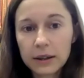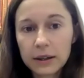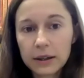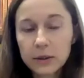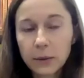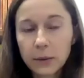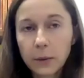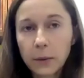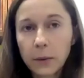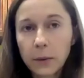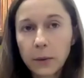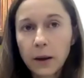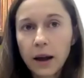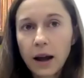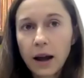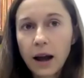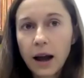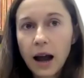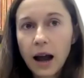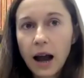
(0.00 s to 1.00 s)
So
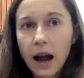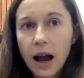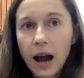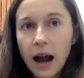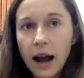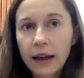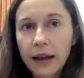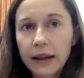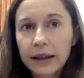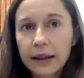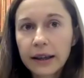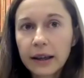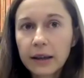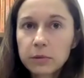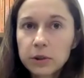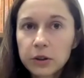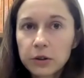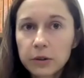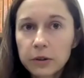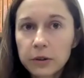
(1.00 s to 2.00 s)
I came
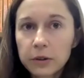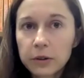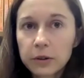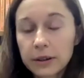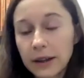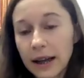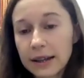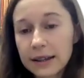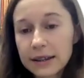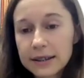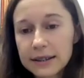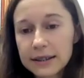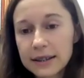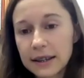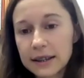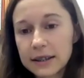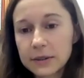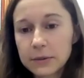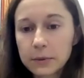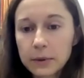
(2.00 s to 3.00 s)
to the United
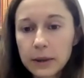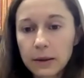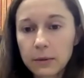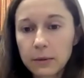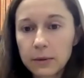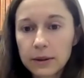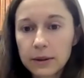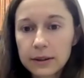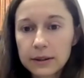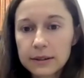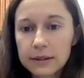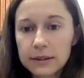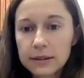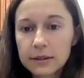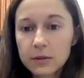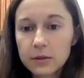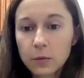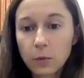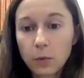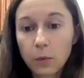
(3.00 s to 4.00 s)
States when I was
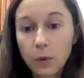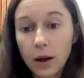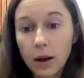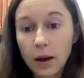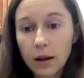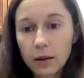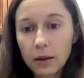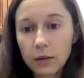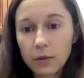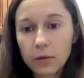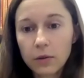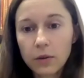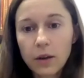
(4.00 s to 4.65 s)
12,